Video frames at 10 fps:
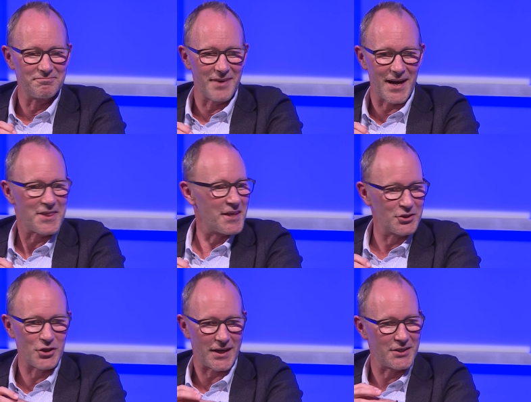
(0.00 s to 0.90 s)
I
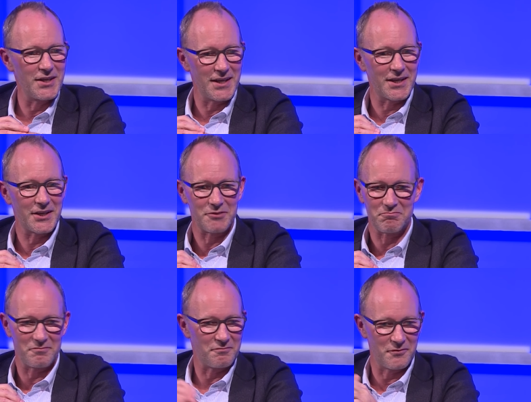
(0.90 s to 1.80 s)
think technique
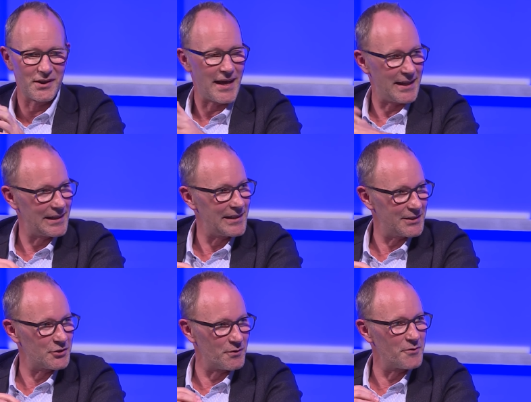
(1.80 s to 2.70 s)
we'll handle
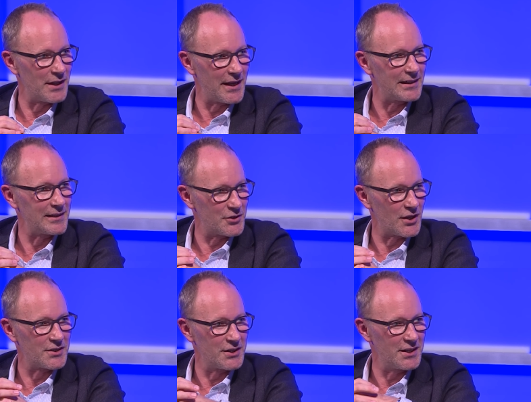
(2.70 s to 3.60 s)
it, we will handle the
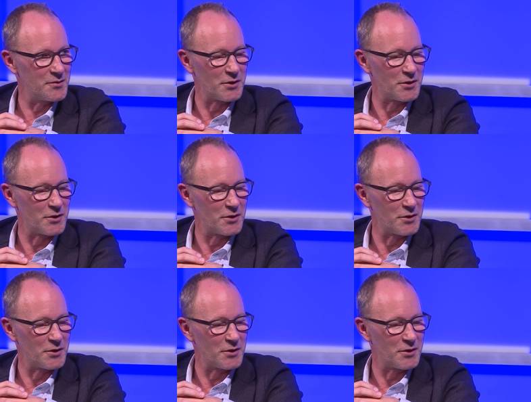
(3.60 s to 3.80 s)
technique,